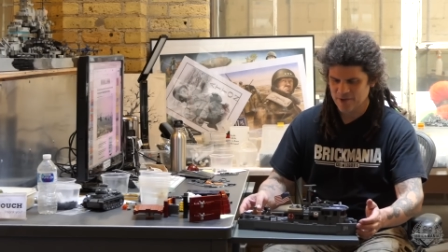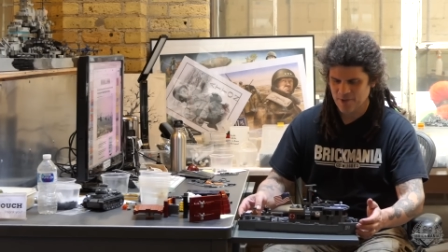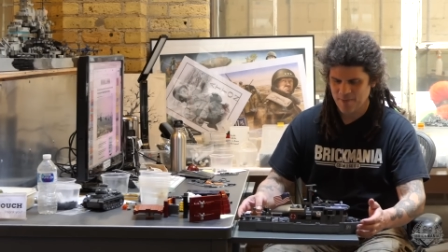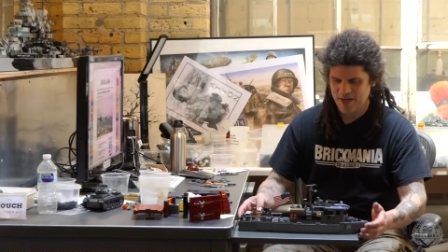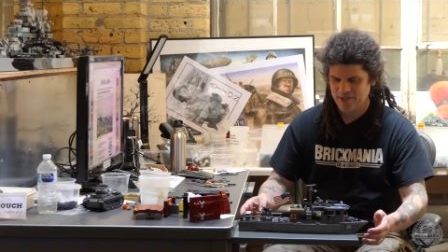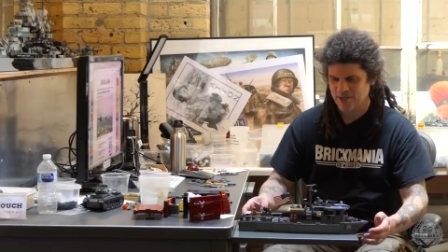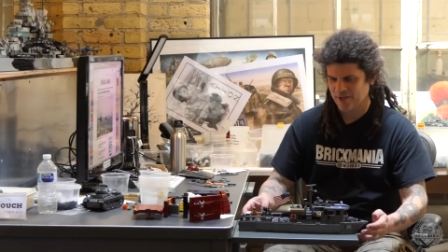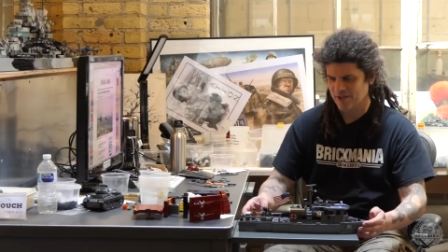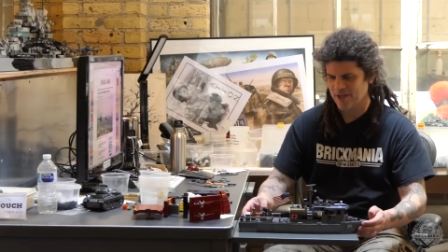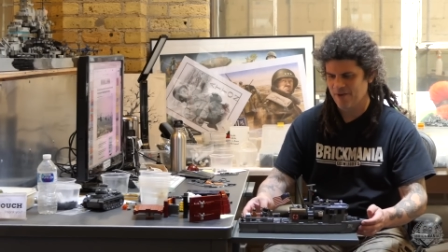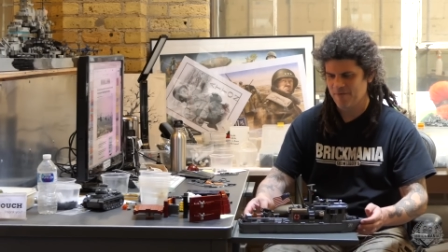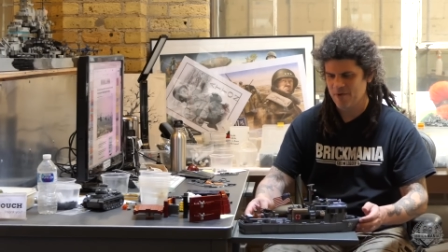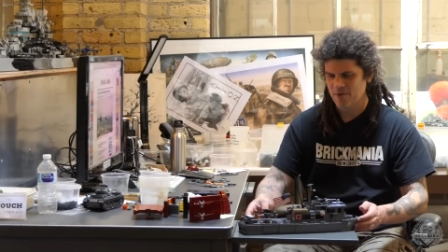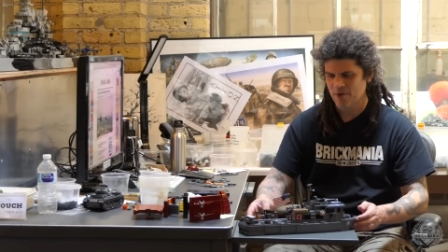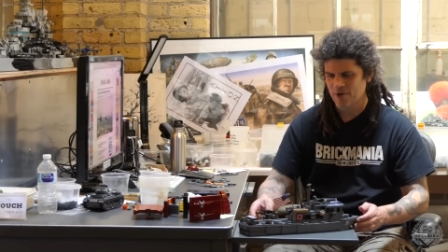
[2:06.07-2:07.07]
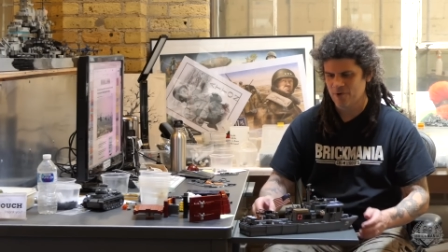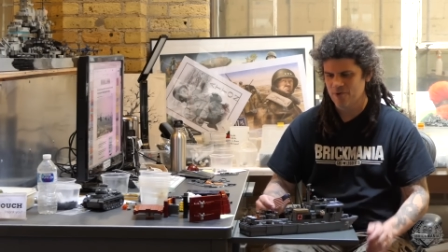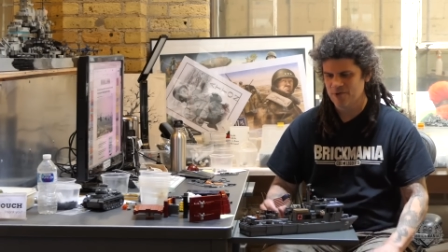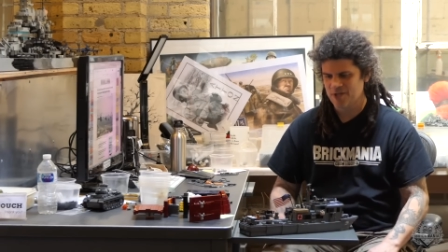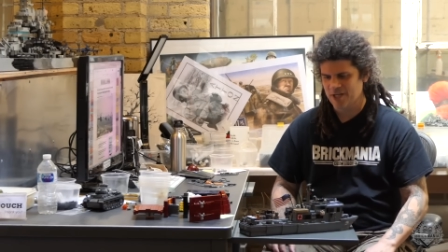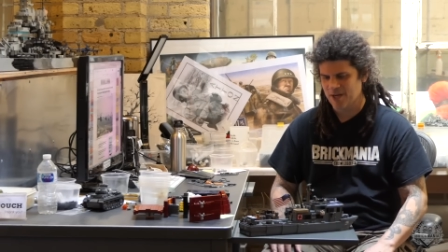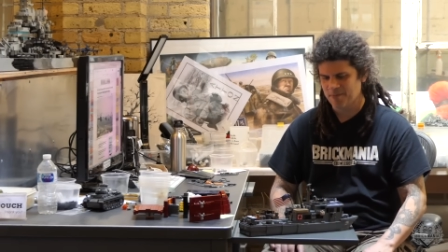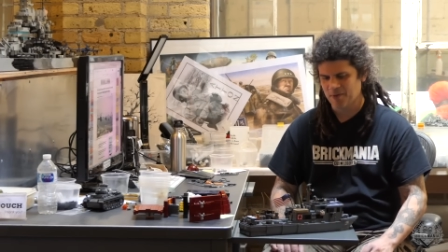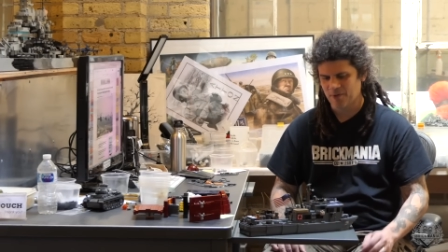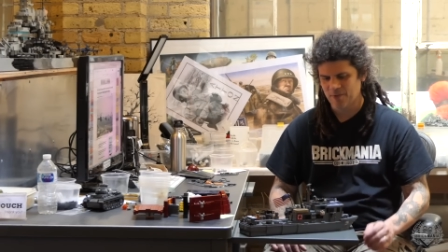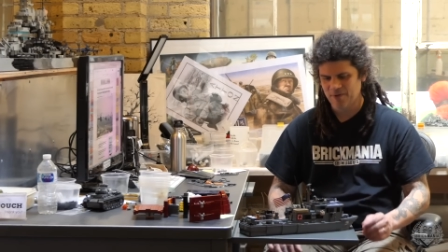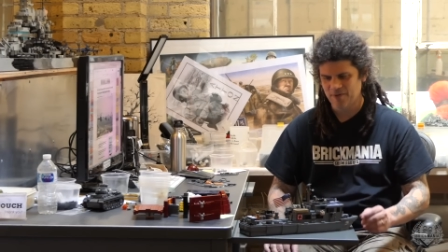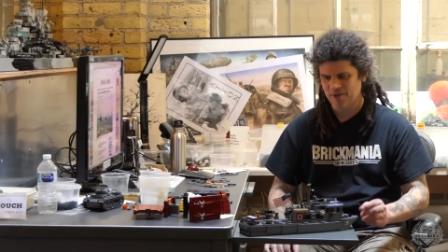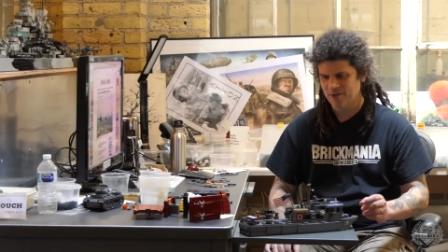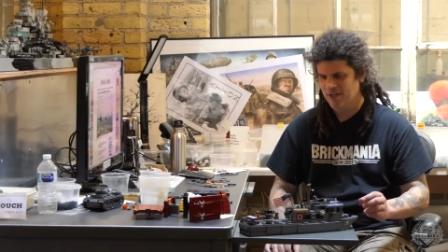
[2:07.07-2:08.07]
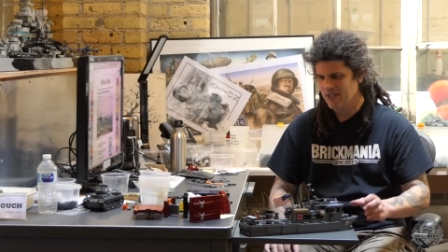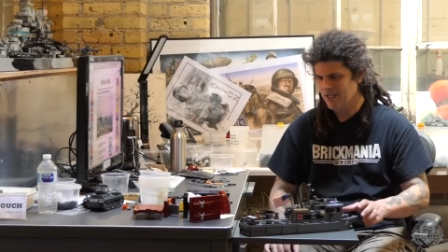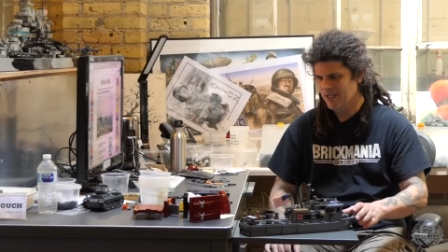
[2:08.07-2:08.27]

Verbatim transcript: So mm -hmm. basically, if you were cruising up the river,